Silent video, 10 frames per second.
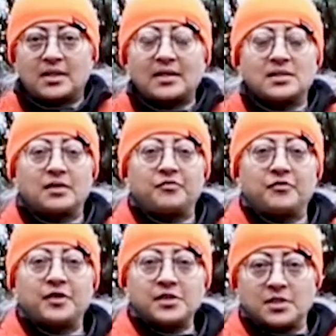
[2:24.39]
That's the
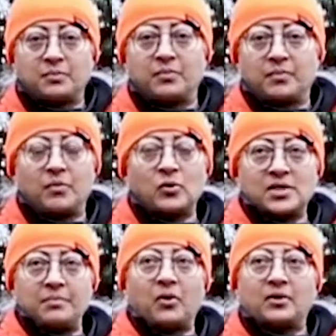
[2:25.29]
first most
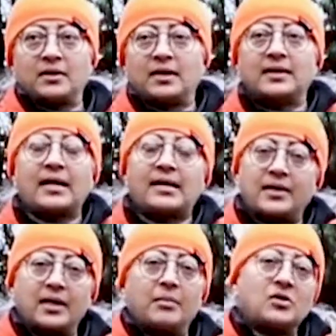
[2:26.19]
important thing that I
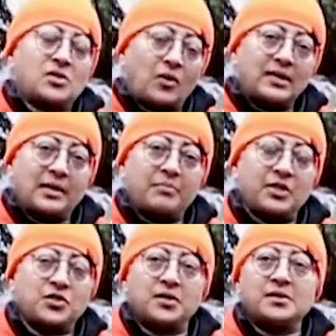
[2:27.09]
think about, soil
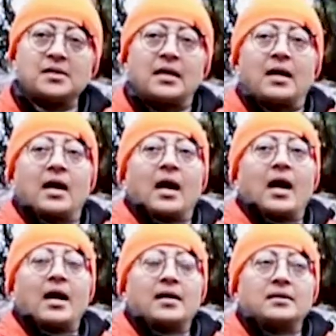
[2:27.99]
temperatures
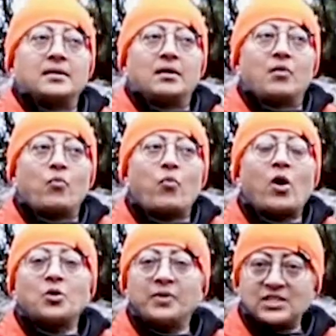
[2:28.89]
and
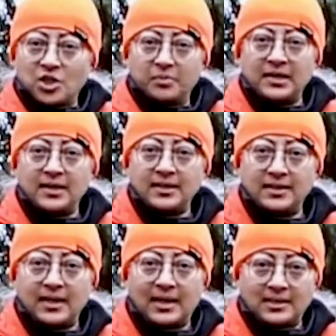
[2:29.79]
what will germinate in that